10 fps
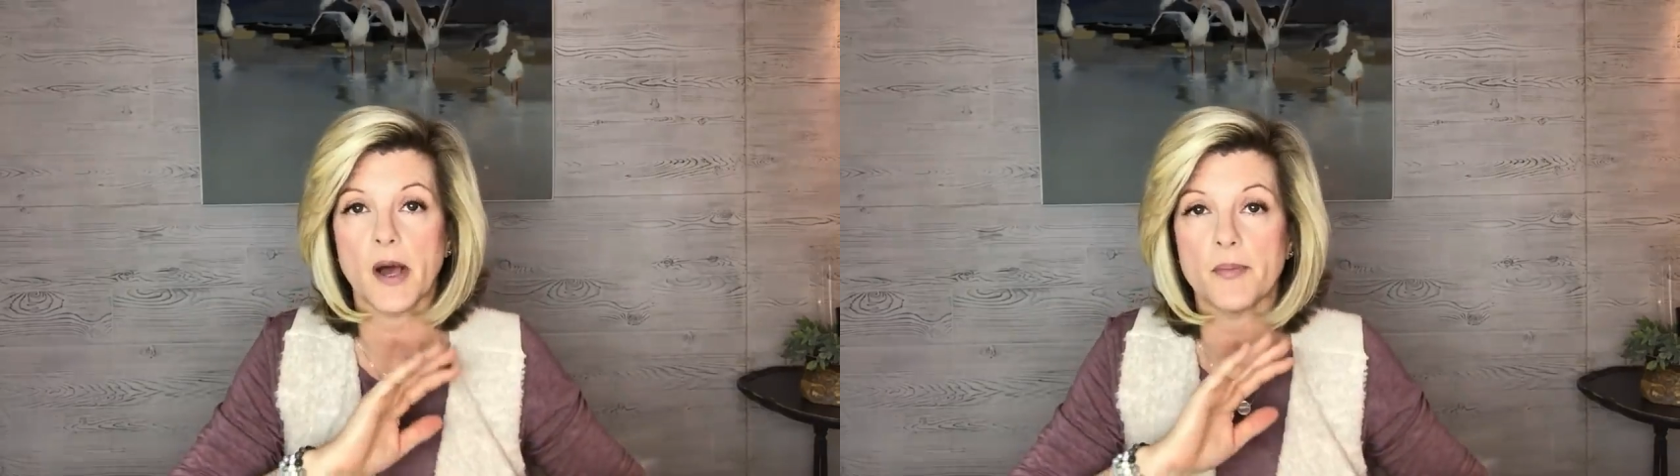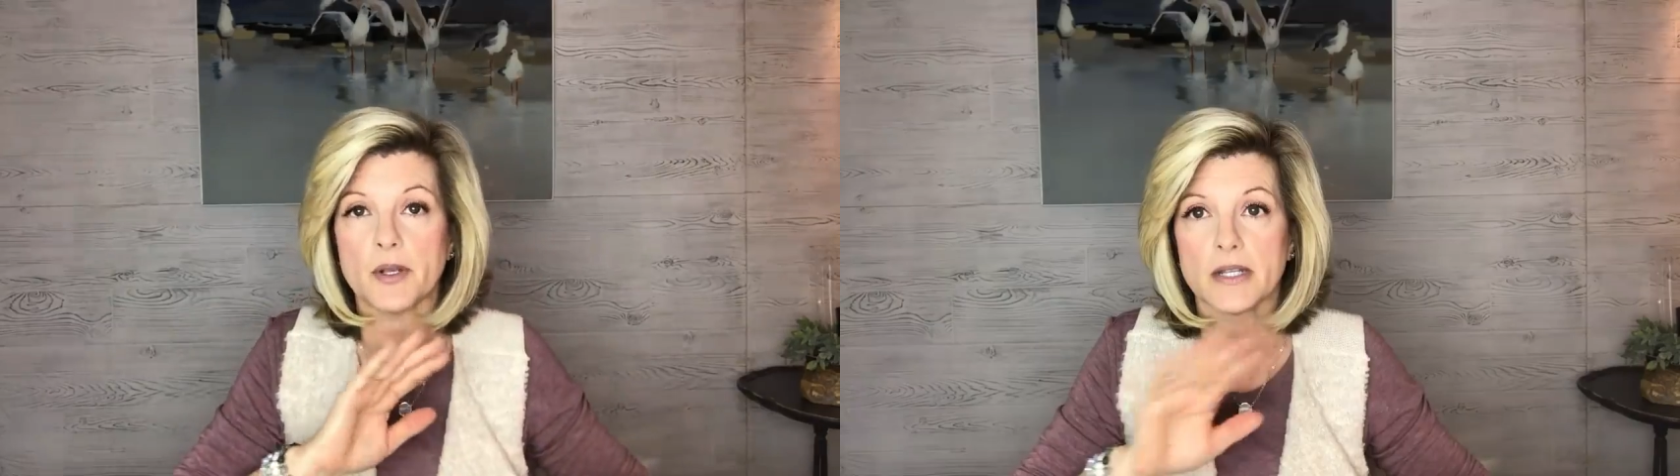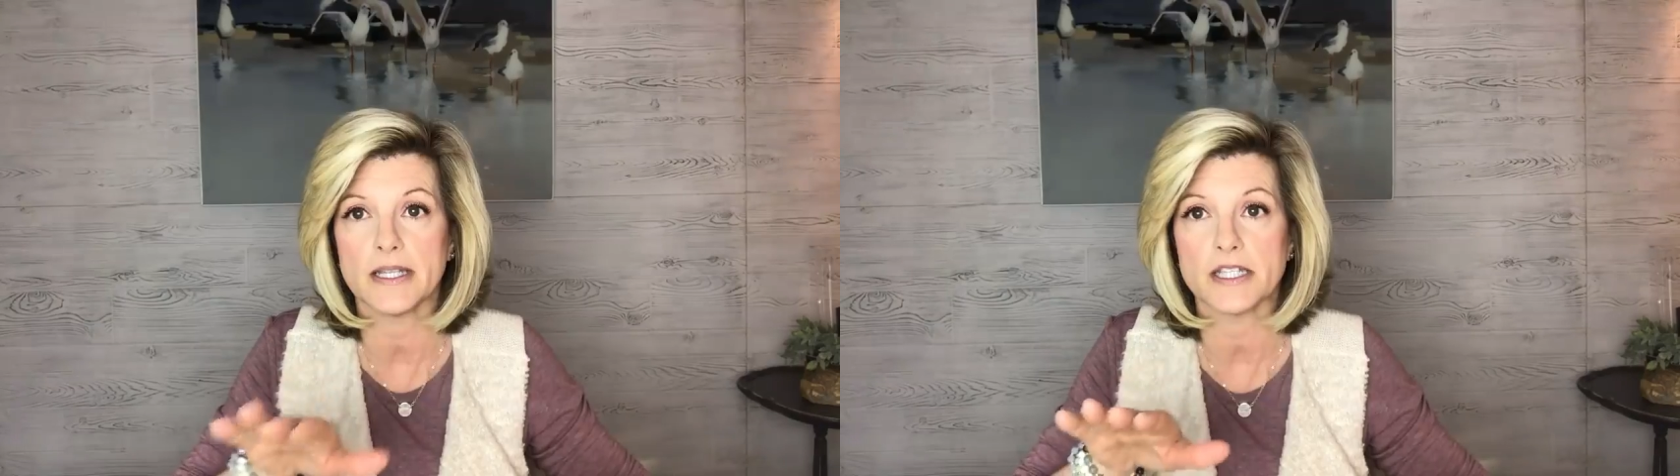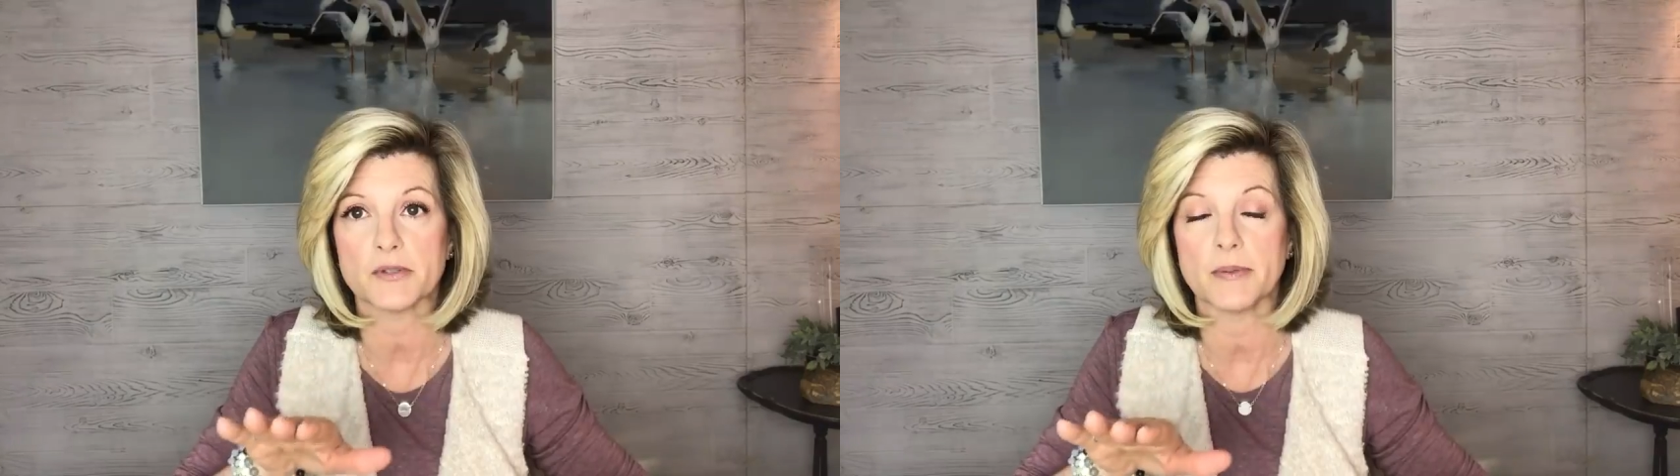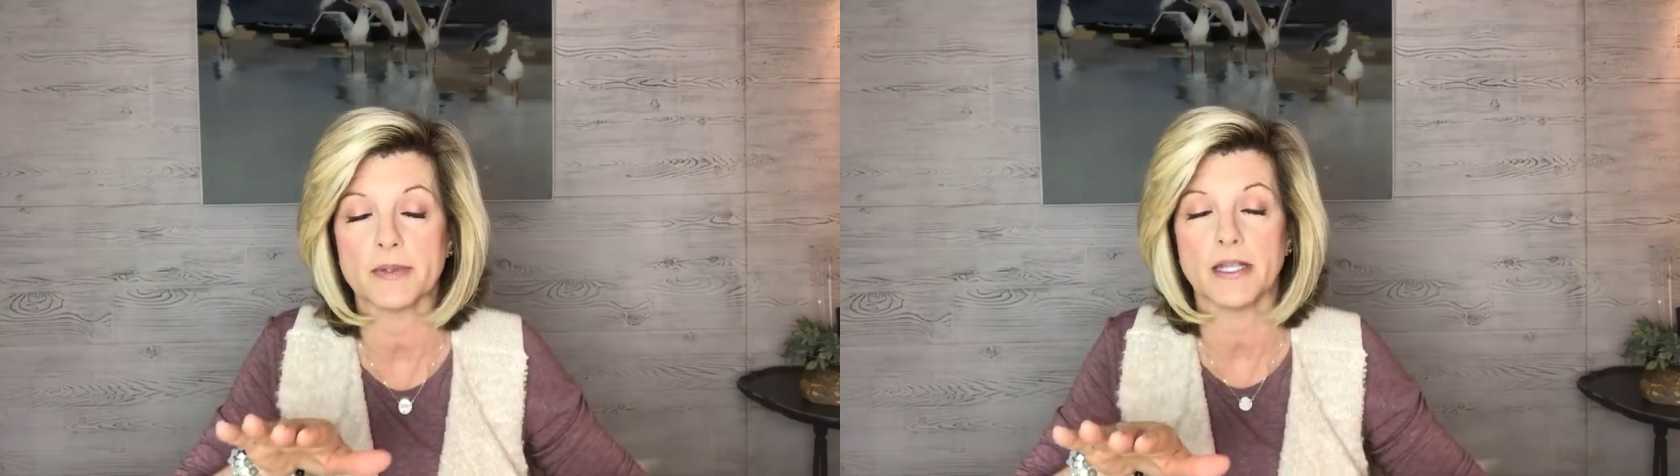I'll put a link
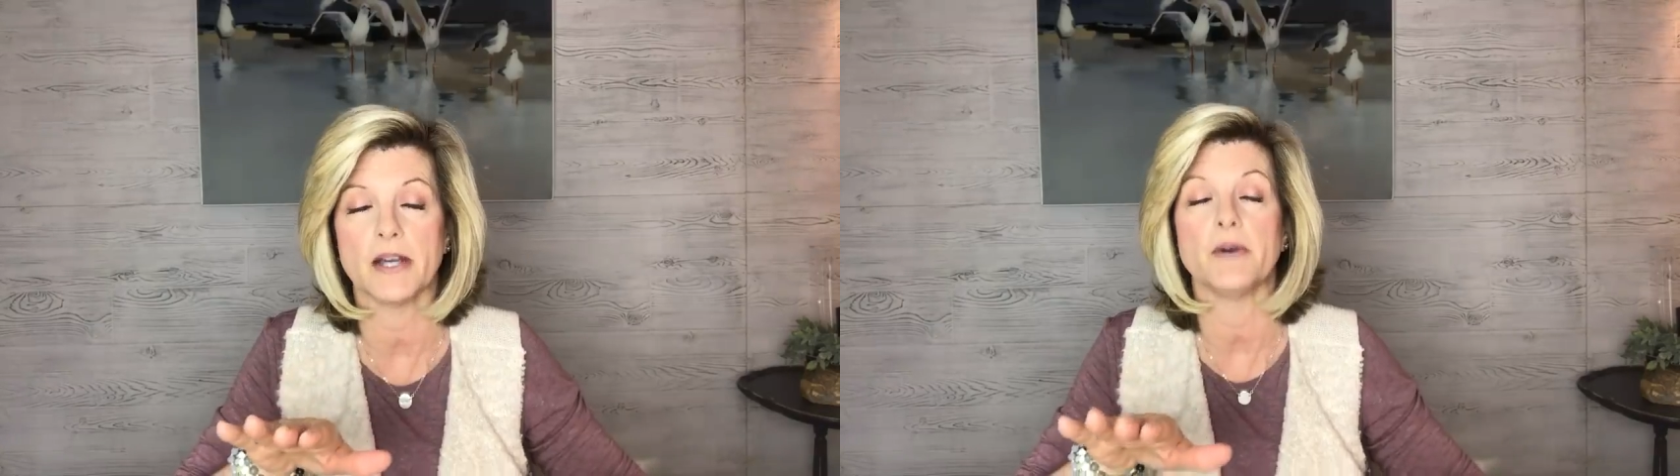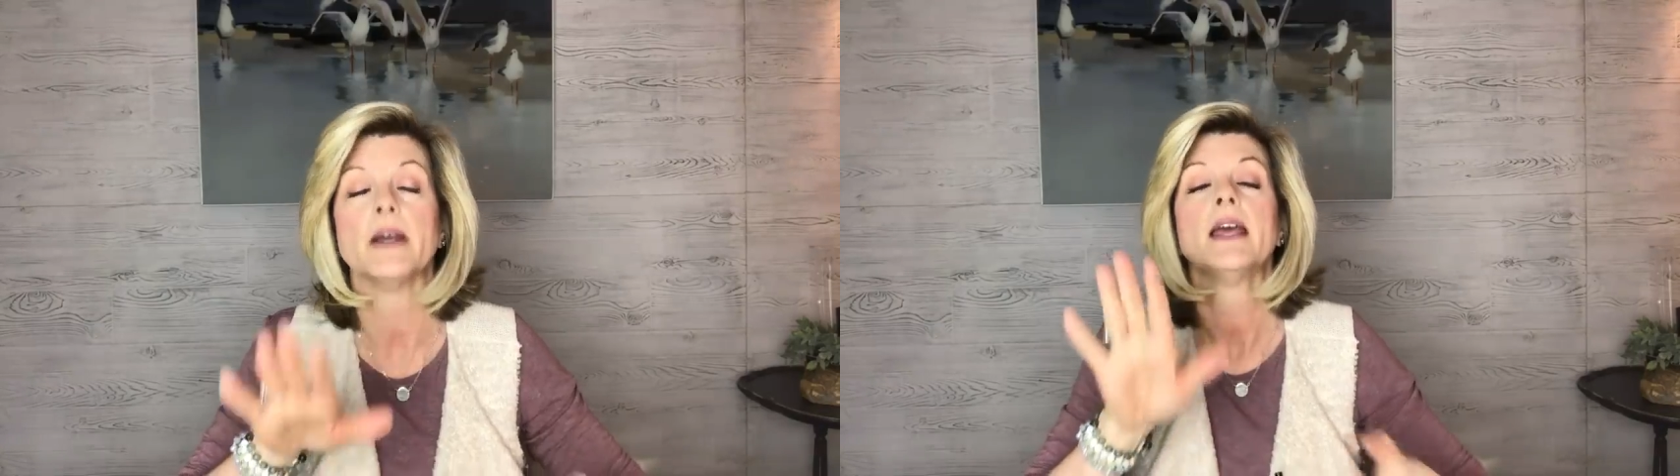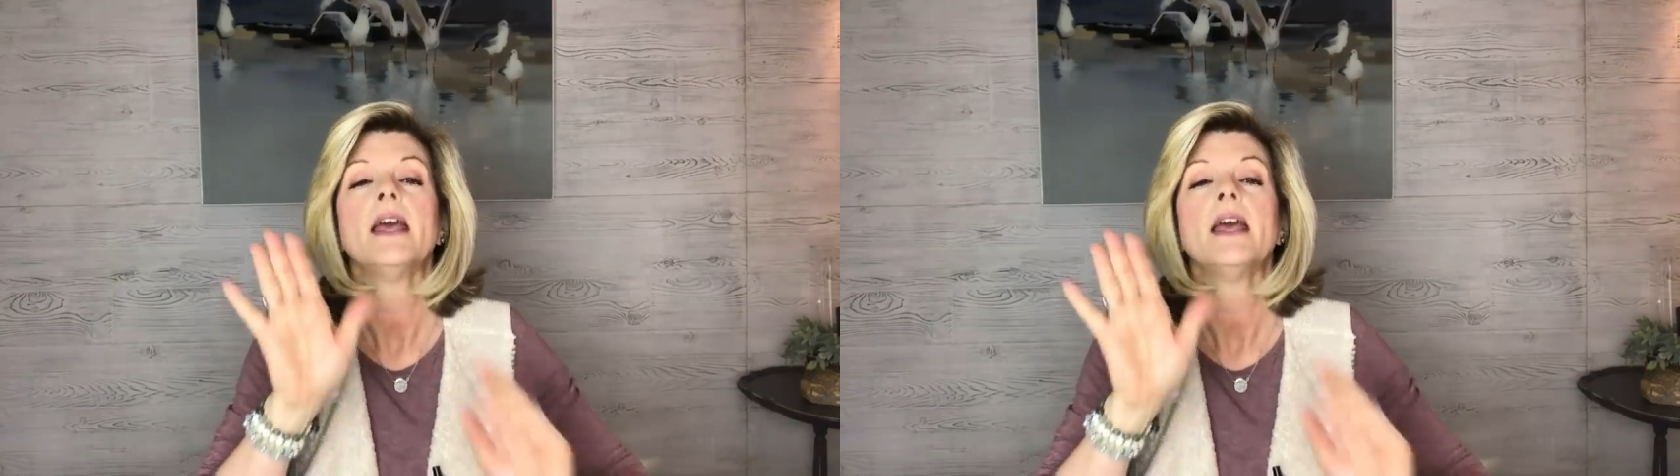to it below.